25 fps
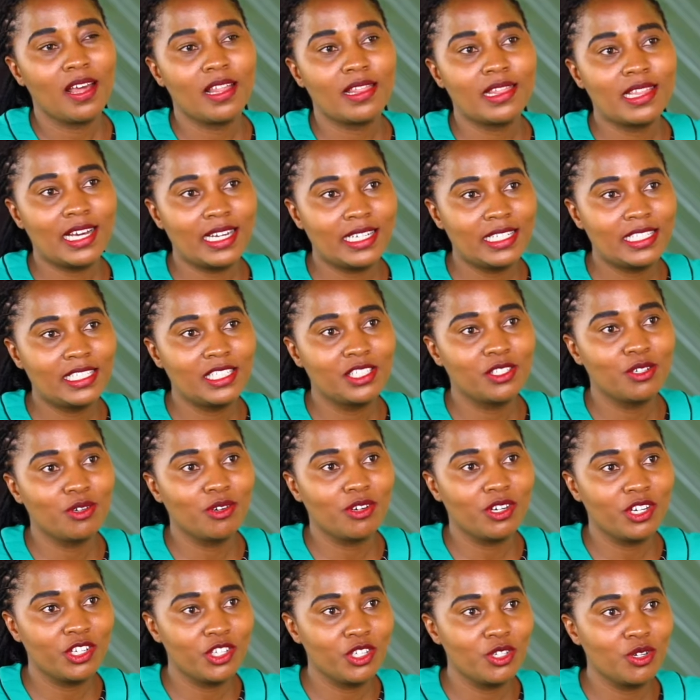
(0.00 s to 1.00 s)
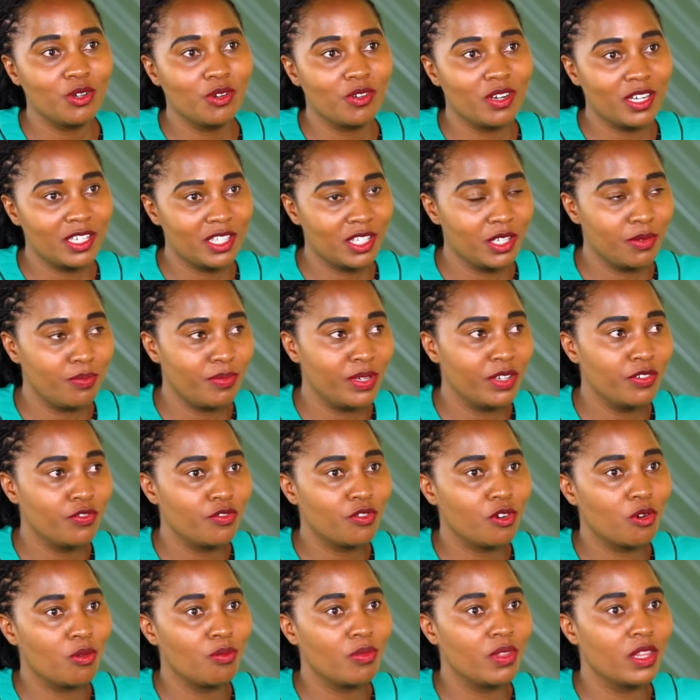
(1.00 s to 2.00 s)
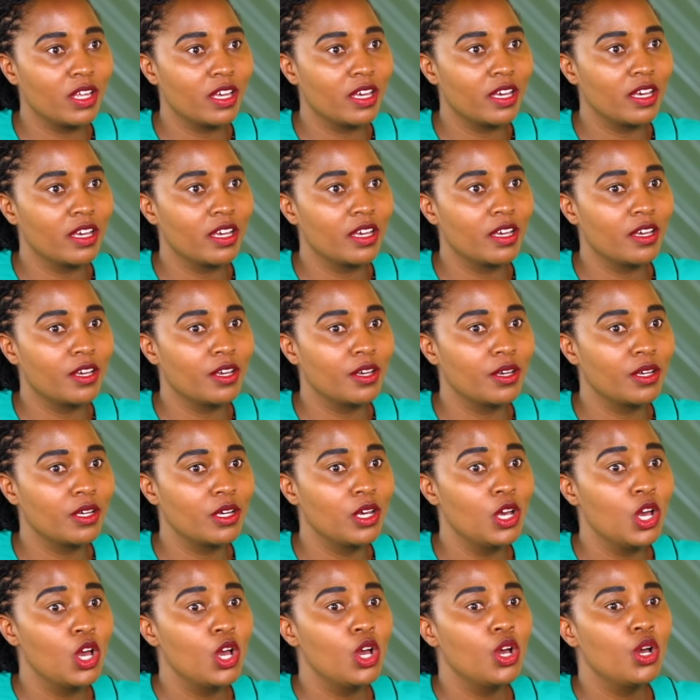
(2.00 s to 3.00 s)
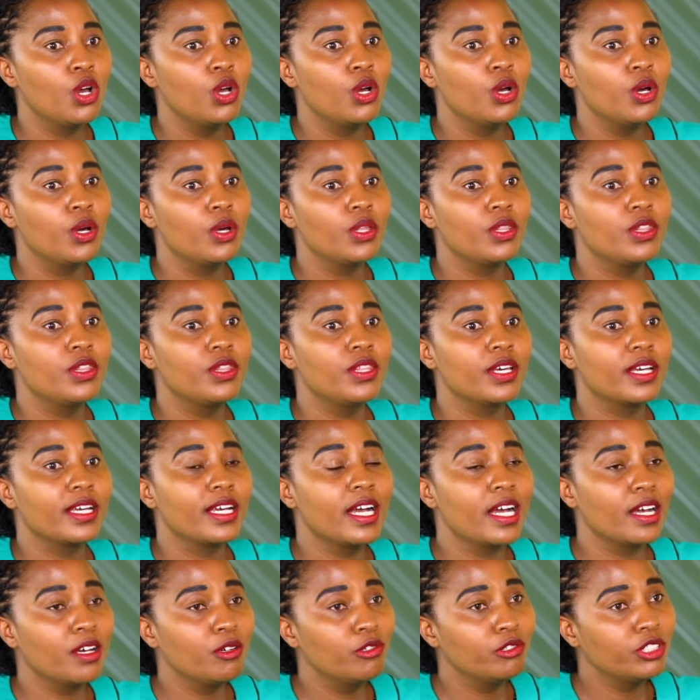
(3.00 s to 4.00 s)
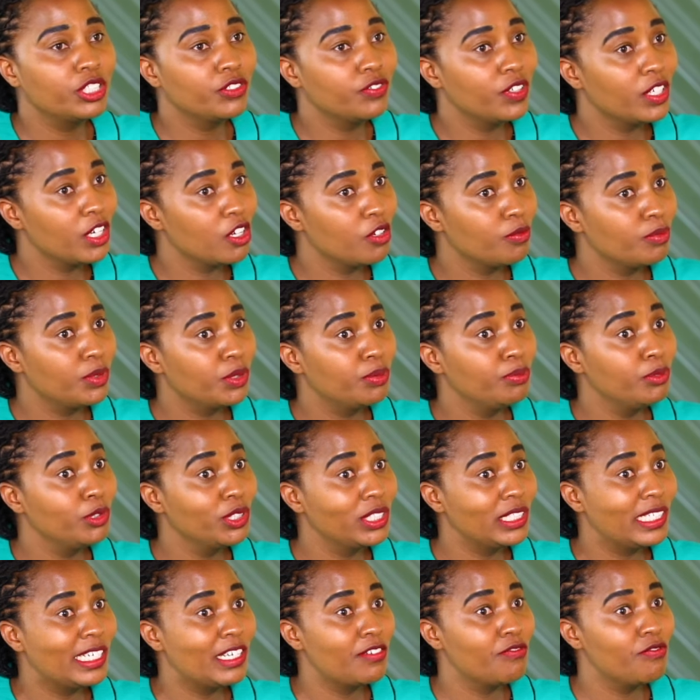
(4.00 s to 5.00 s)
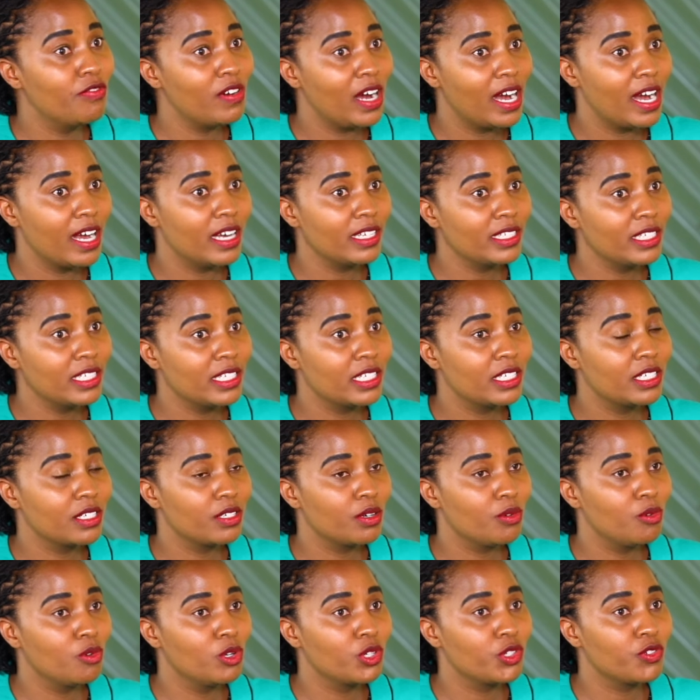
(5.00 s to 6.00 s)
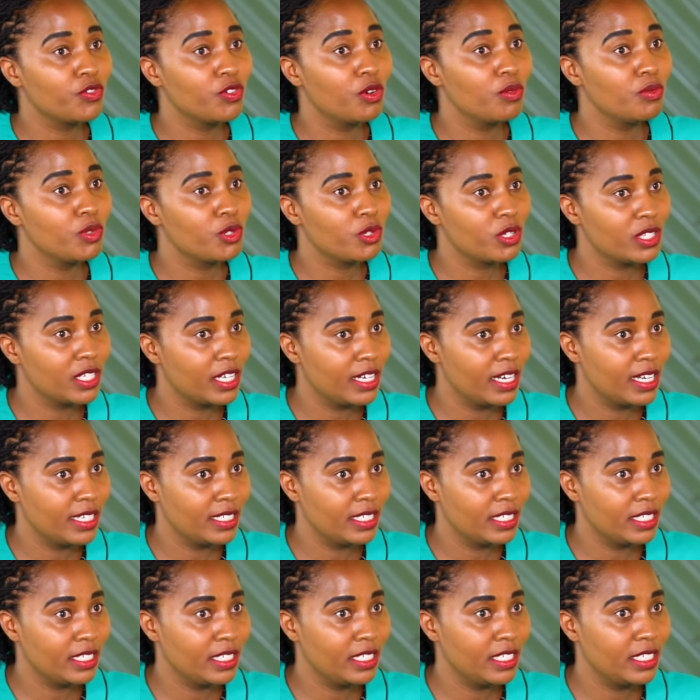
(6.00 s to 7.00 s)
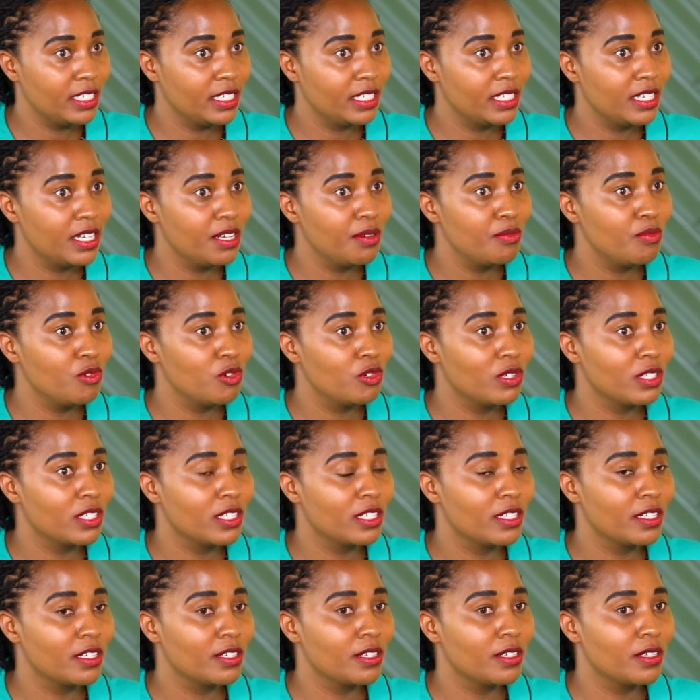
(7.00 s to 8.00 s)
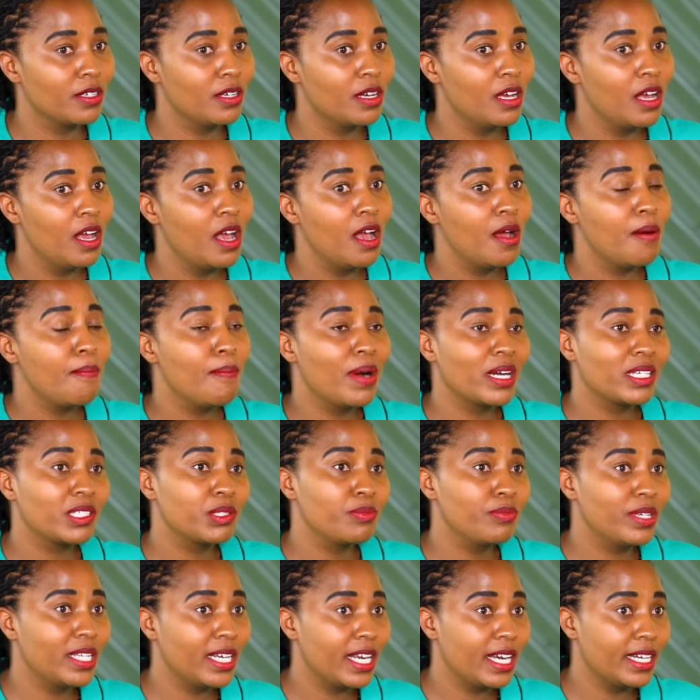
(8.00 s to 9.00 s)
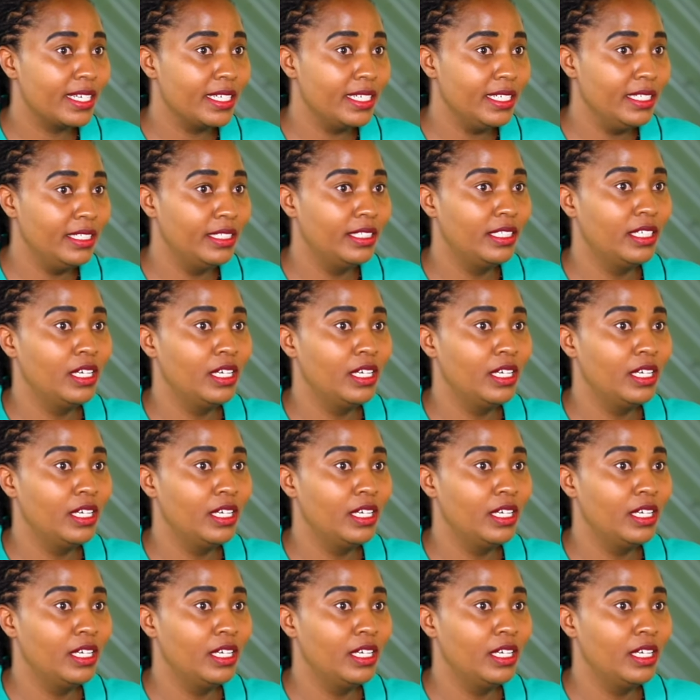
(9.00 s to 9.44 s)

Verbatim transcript: That is the original recipe from the the guy who developed muesli first was from Switzerland. His name was uh, Maximilian.